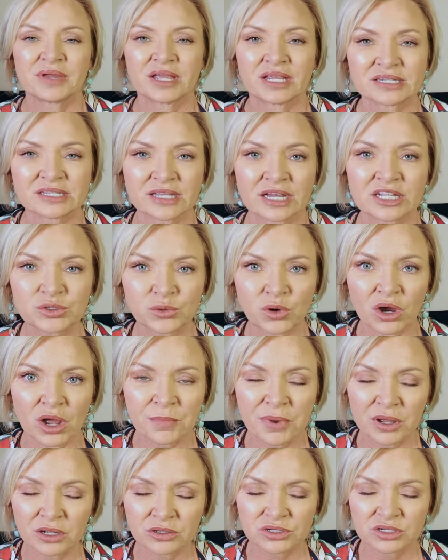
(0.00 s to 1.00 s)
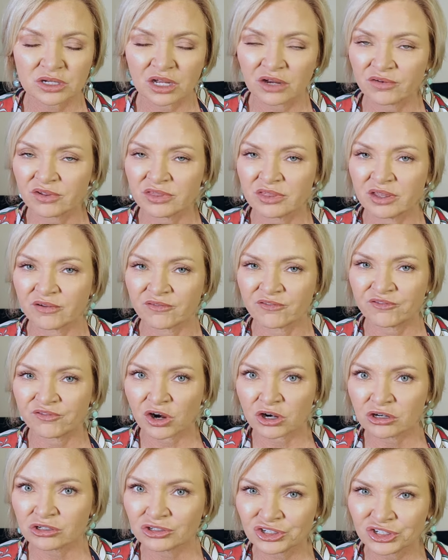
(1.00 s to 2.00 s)
because that's where I post everything
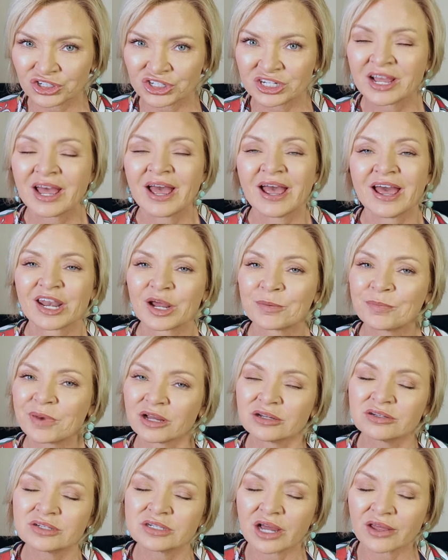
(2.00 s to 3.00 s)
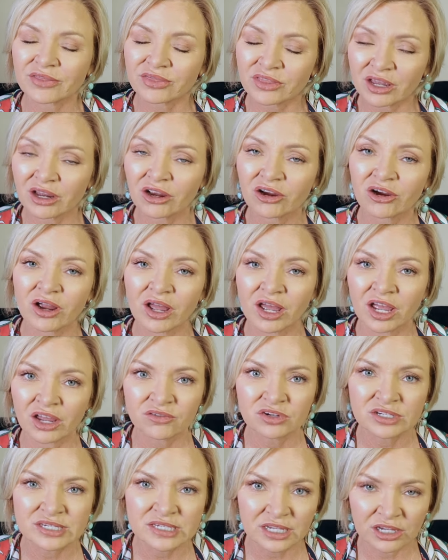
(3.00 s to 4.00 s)
first and I post out there
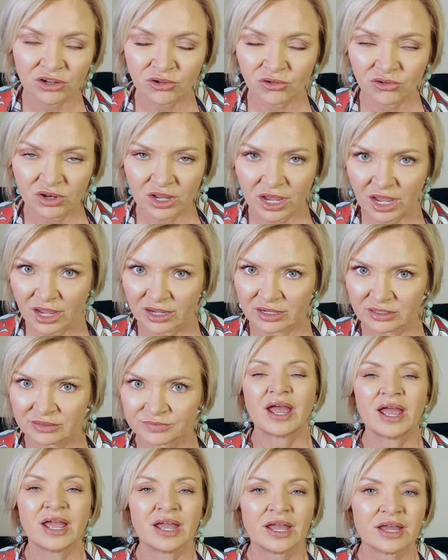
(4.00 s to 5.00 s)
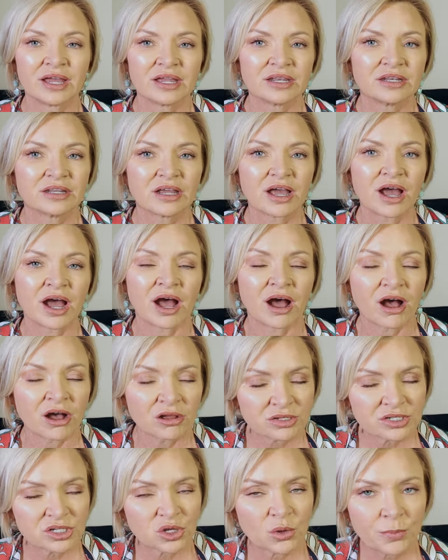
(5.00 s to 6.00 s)
every single day. And I
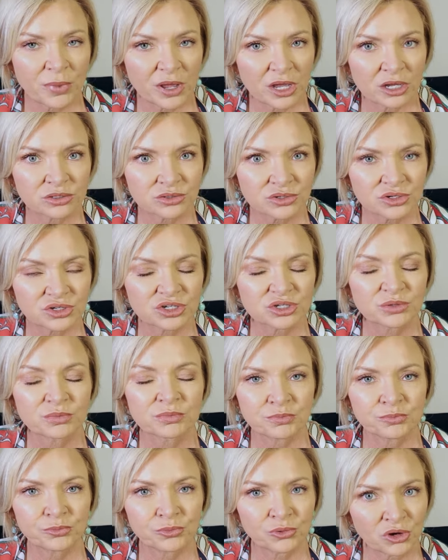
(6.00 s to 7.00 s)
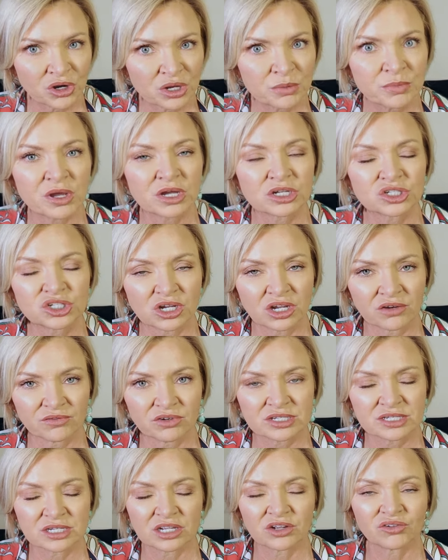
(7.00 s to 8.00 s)
also post pretty much
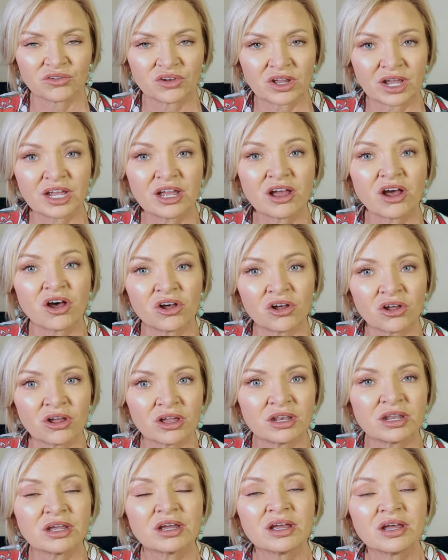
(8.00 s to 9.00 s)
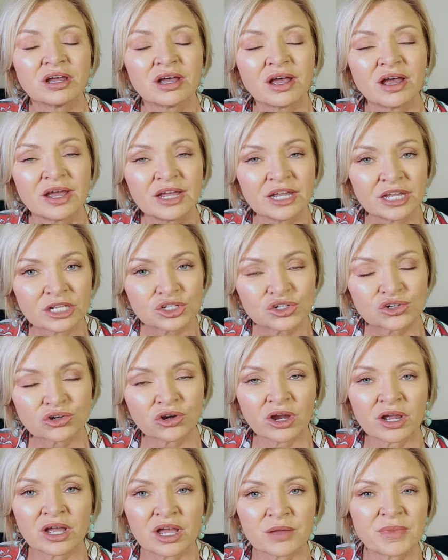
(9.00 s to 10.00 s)
every single day on
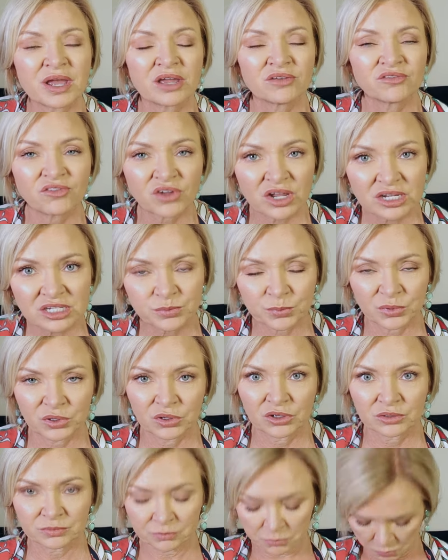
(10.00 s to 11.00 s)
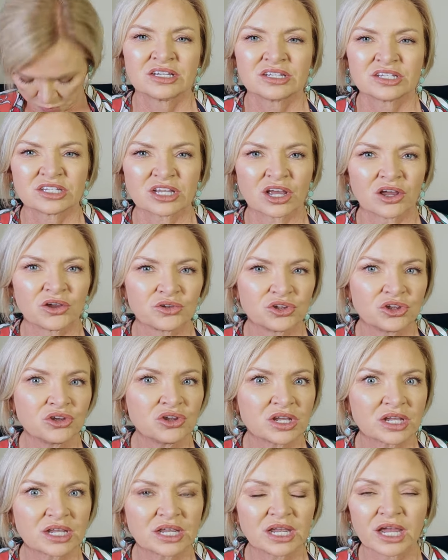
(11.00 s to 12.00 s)
Instagram and Facebook. So you
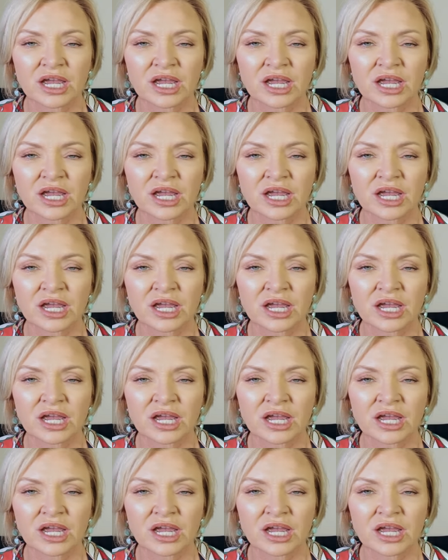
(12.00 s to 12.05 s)
can